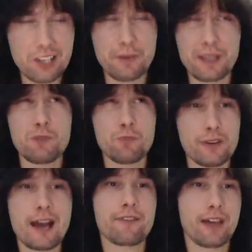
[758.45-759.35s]
I mean, he
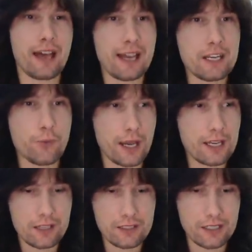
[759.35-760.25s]
wouldn't have that anyway
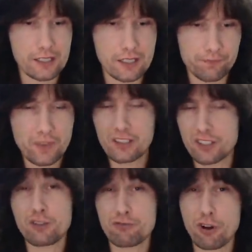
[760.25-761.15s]
because he's
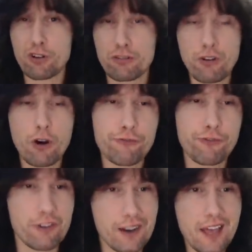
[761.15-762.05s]
to rock and roll
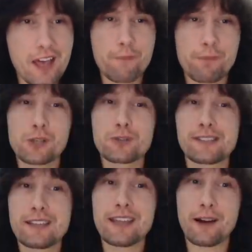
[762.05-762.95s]
for it, but you'll
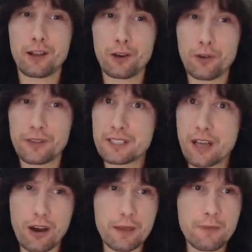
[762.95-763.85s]
see that a lot of the
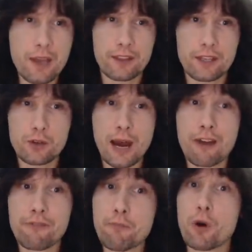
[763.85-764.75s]
time that you'll
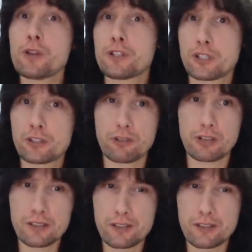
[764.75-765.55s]
have monitor screens.